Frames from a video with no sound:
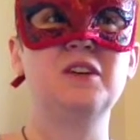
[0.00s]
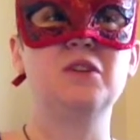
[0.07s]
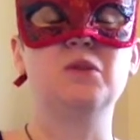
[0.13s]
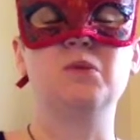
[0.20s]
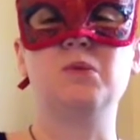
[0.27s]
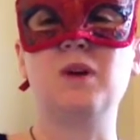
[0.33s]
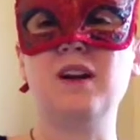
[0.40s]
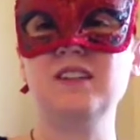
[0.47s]

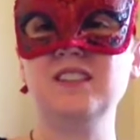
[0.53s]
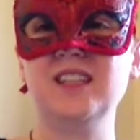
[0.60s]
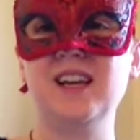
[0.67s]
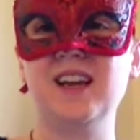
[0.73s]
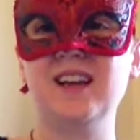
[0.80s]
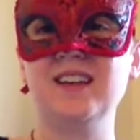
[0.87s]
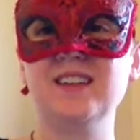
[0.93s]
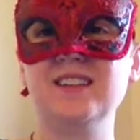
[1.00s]

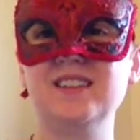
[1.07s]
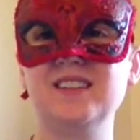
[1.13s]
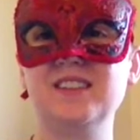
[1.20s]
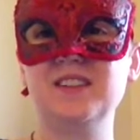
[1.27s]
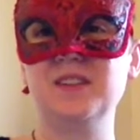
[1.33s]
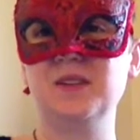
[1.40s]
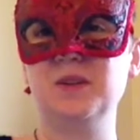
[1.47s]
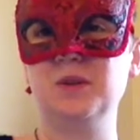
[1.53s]
rushing
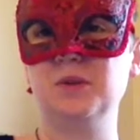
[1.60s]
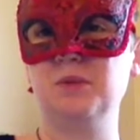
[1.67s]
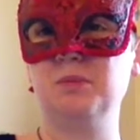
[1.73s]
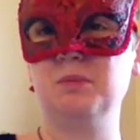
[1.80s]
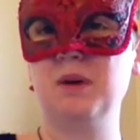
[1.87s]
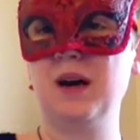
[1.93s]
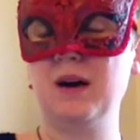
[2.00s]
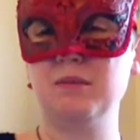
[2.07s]
to
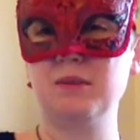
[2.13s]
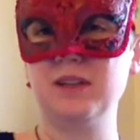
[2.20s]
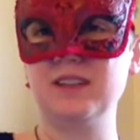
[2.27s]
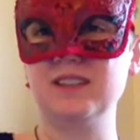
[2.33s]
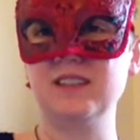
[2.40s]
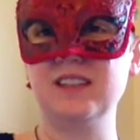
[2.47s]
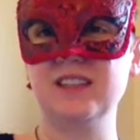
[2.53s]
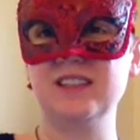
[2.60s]

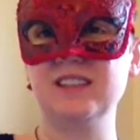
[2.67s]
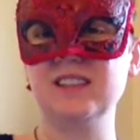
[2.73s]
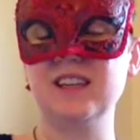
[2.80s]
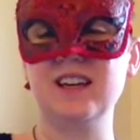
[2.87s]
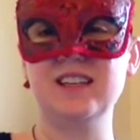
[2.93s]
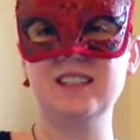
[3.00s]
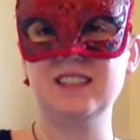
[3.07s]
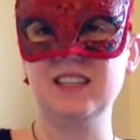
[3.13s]
publish his
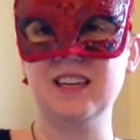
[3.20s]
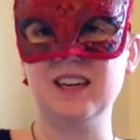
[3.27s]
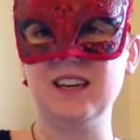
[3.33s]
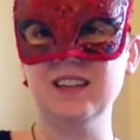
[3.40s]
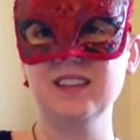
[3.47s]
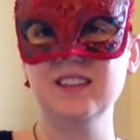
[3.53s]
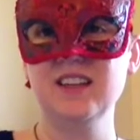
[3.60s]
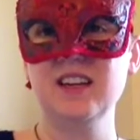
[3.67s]
idea
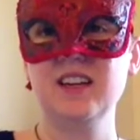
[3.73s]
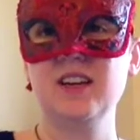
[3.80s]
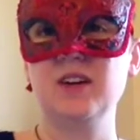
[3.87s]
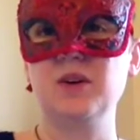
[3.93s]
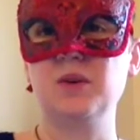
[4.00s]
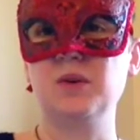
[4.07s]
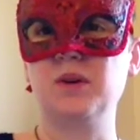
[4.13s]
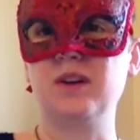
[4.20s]

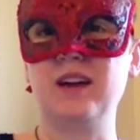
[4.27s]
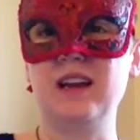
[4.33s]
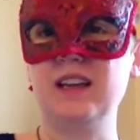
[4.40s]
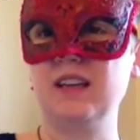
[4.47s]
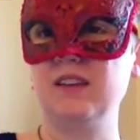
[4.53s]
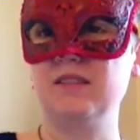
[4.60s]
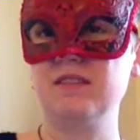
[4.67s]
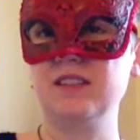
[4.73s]
or
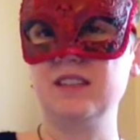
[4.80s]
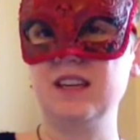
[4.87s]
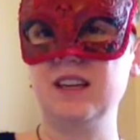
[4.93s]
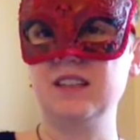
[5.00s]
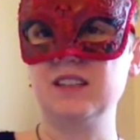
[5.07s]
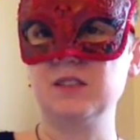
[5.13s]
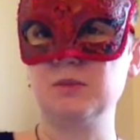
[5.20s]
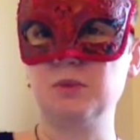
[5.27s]
any of the
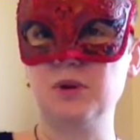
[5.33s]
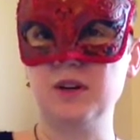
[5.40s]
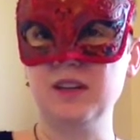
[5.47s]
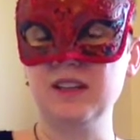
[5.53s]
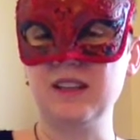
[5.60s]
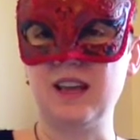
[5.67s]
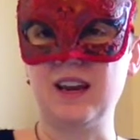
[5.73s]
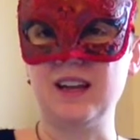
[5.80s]
data
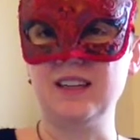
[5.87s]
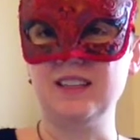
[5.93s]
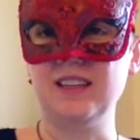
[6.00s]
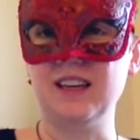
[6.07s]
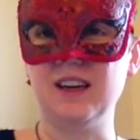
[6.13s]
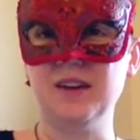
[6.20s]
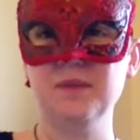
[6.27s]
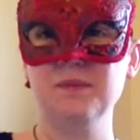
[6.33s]
supporting that
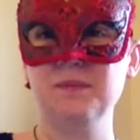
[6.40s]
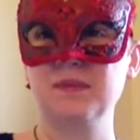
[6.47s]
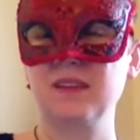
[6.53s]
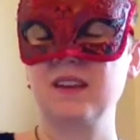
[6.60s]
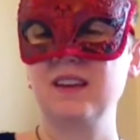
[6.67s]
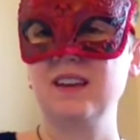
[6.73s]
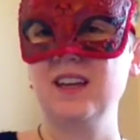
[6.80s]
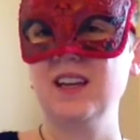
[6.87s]
idea,
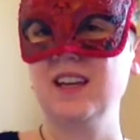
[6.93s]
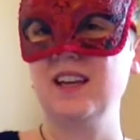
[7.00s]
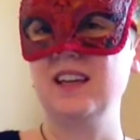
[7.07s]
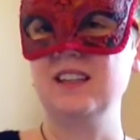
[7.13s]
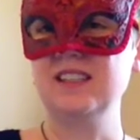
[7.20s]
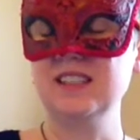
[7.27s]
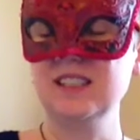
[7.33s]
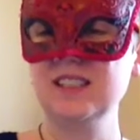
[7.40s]

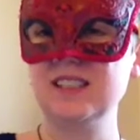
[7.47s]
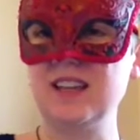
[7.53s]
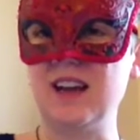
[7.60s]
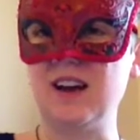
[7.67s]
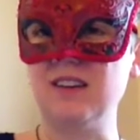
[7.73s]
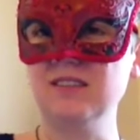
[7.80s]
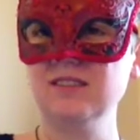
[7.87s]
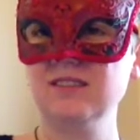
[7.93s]
he sits
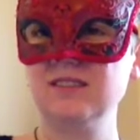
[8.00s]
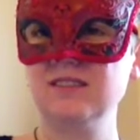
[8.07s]
down,